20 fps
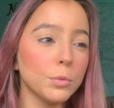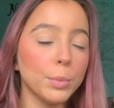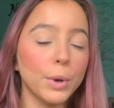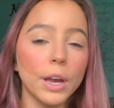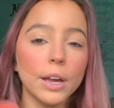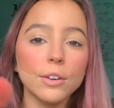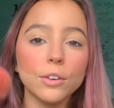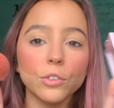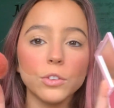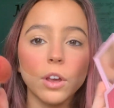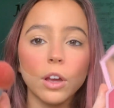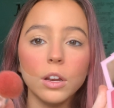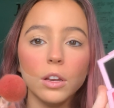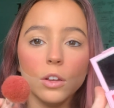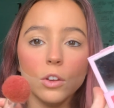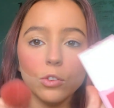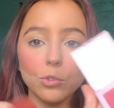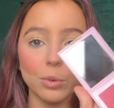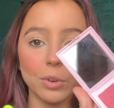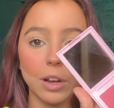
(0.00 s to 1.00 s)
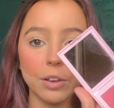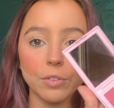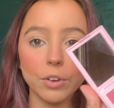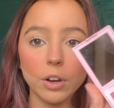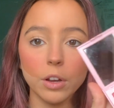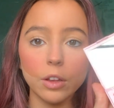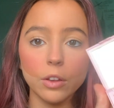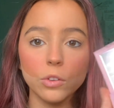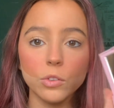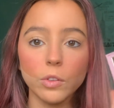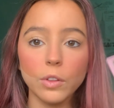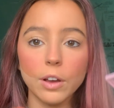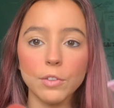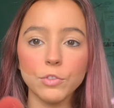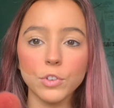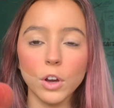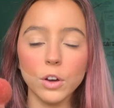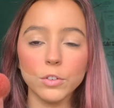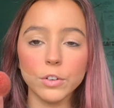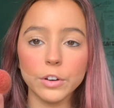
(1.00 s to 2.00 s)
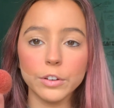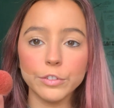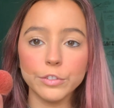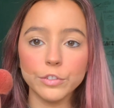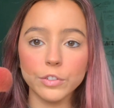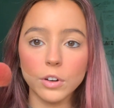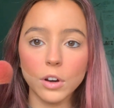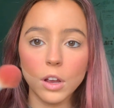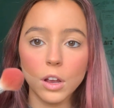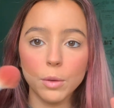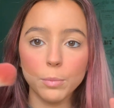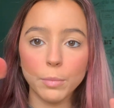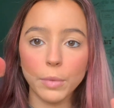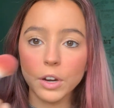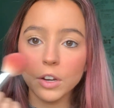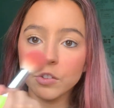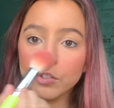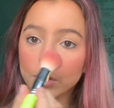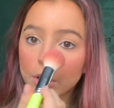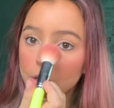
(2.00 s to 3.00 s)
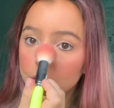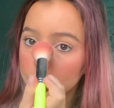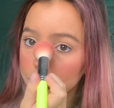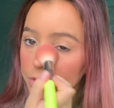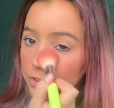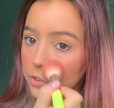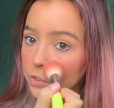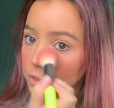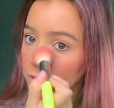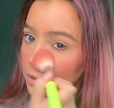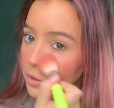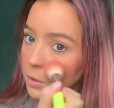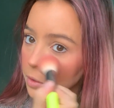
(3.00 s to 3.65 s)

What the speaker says: but I just kind of use whatever is left over from my cheeks.